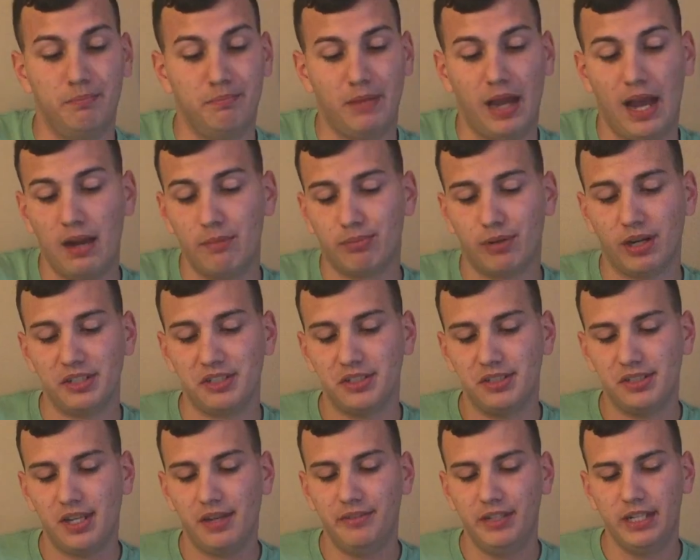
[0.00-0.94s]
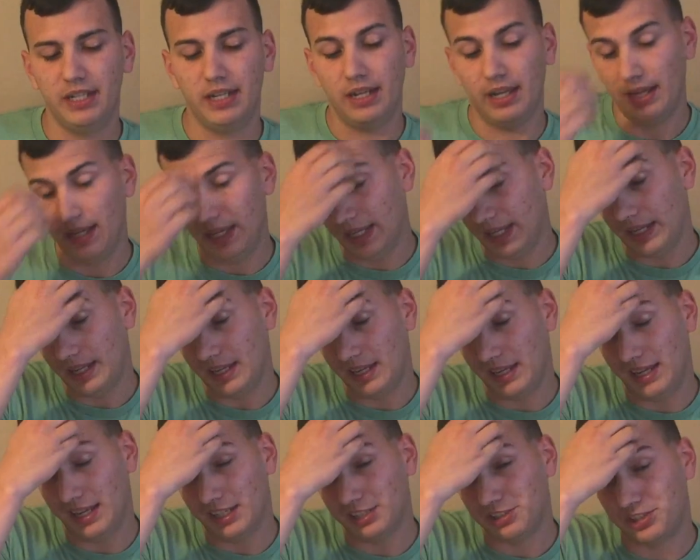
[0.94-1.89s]
My impressions of it,
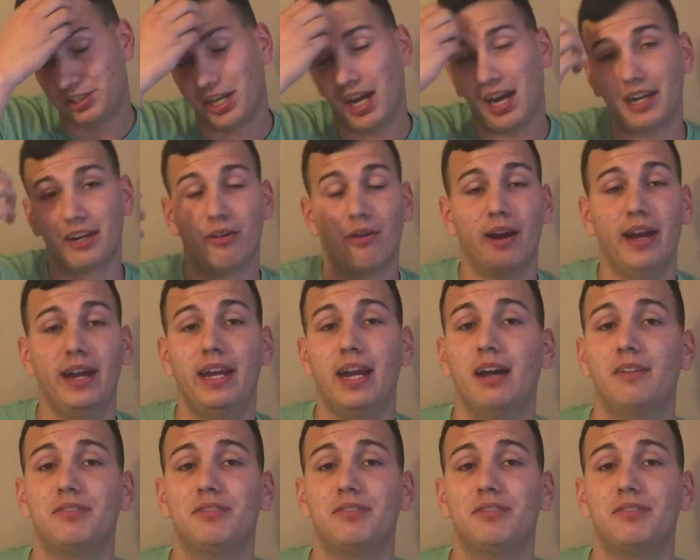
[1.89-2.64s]
it shot great.